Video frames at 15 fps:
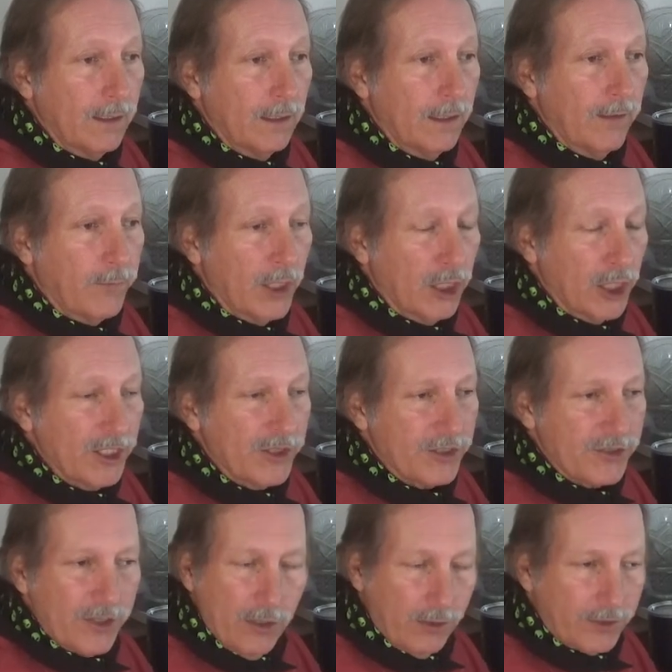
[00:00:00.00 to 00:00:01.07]
if we look at the
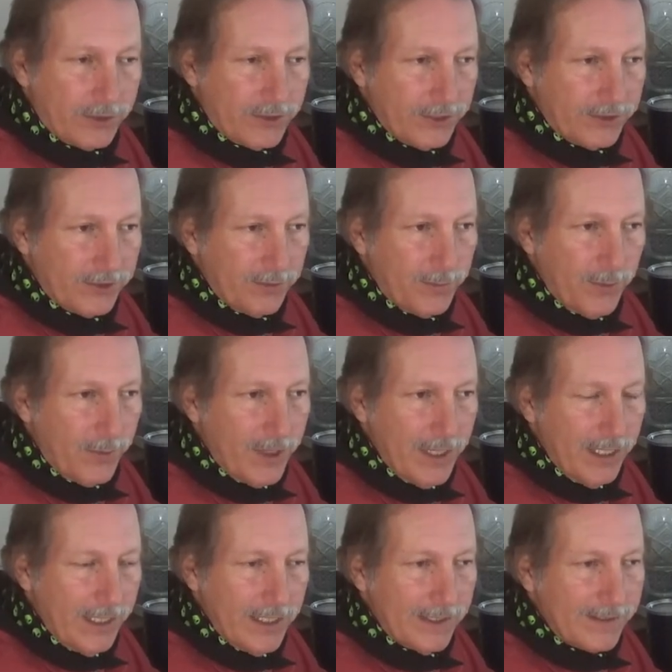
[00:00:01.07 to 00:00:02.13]
solar system the way
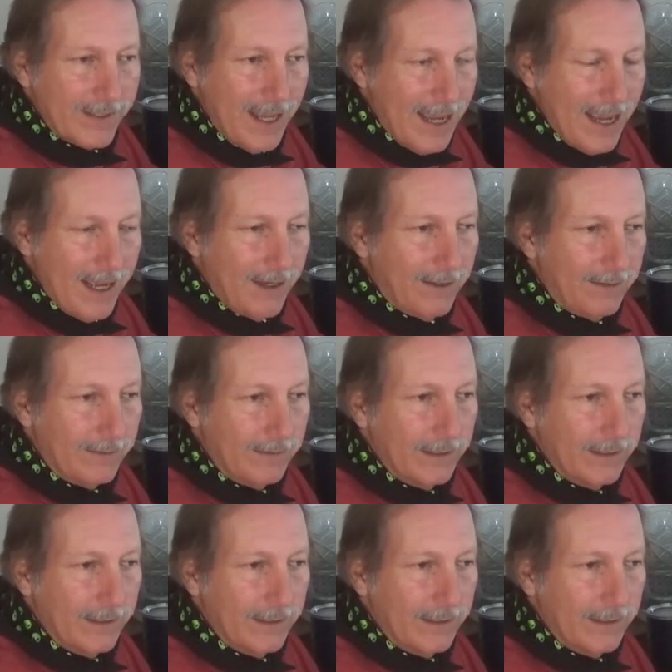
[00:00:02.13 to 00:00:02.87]
it is now,